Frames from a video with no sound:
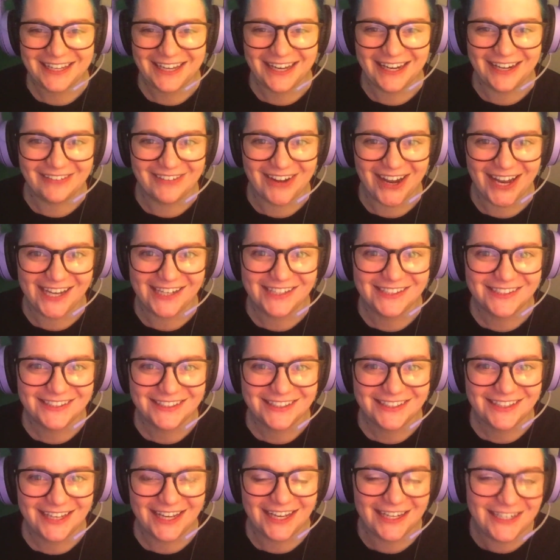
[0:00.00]
Anyway,
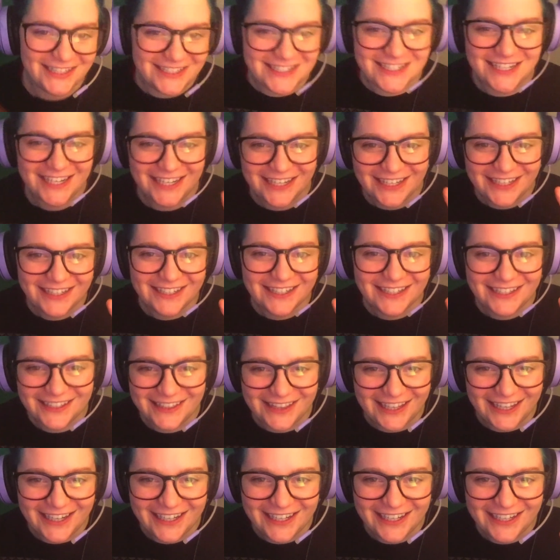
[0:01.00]
Editing
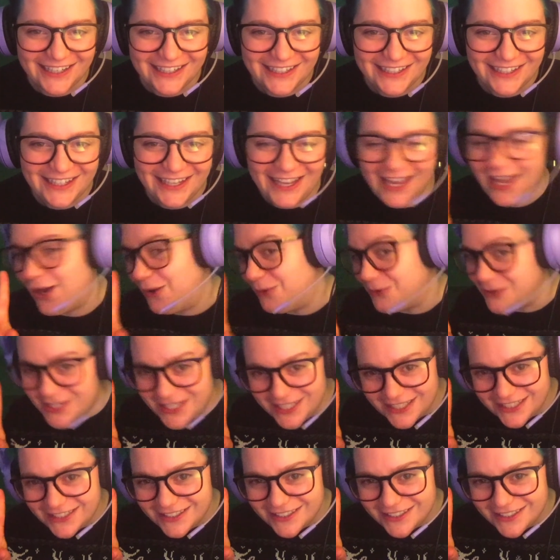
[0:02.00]
Helena out.